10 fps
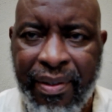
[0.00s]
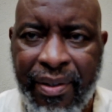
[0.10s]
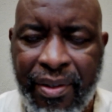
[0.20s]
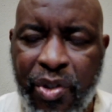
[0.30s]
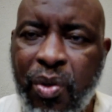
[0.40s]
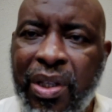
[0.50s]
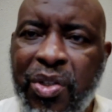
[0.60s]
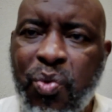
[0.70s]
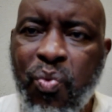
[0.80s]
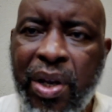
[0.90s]
So there's
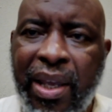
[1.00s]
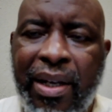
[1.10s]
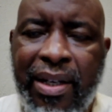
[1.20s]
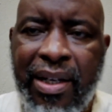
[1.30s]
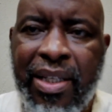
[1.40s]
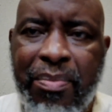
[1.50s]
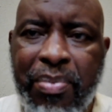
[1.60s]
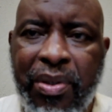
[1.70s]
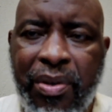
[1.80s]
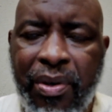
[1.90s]
wickedness
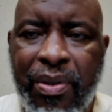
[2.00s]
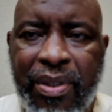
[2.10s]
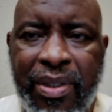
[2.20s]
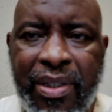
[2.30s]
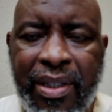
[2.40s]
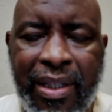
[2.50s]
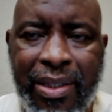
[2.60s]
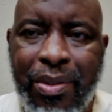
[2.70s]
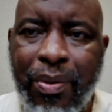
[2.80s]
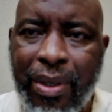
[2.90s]
because there's
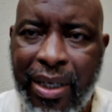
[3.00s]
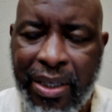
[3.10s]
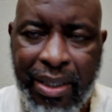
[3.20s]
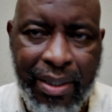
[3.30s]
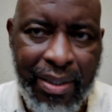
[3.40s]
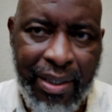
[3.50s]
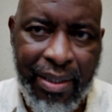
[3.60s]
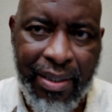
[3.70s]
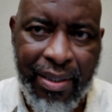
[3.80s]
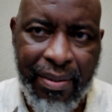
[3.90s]
no
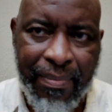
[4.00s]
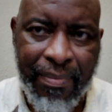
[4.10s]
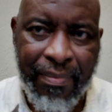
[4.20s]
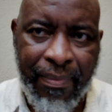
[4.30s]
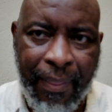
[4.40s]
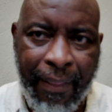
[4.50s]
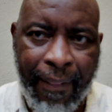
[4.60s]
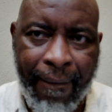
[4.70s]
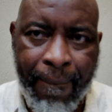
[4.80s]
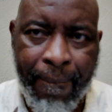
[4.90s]
righteousness.
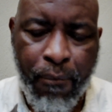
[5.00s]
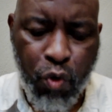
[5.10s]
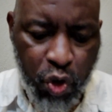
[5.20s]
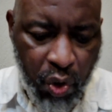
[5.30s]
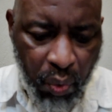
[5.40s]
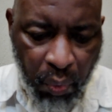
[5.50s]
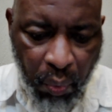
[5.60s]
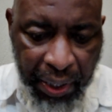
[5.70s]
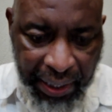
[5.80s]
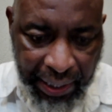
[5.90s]
So
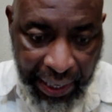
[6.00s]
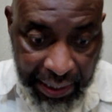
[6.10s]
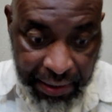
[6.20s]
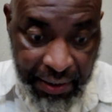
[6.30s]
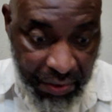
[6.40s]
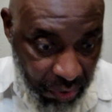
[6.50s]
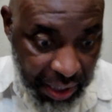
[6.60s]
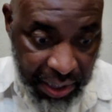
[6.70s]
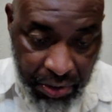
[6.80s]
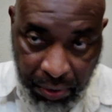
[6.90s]
we react the way the
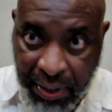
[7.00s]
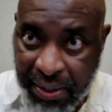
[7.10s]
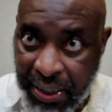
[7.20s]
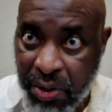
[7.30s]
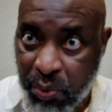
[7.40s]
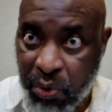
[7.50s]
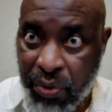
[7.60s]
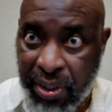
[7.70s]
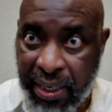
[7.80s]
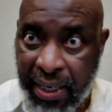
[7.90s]
Torah says we should
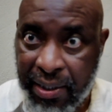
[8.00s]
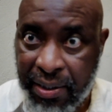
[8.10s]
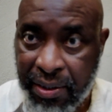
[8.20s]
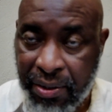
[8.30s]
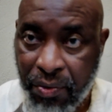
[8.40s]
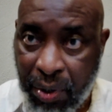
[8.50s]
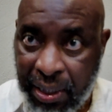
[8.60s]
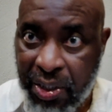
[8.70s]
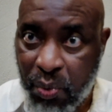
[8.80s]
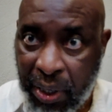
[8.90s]
react when
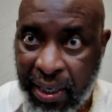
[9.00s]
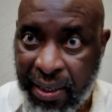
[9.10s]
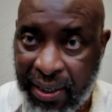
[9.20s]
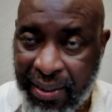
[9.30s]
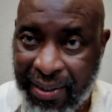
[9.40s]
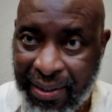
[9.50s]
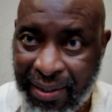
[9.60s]
there's wickedness.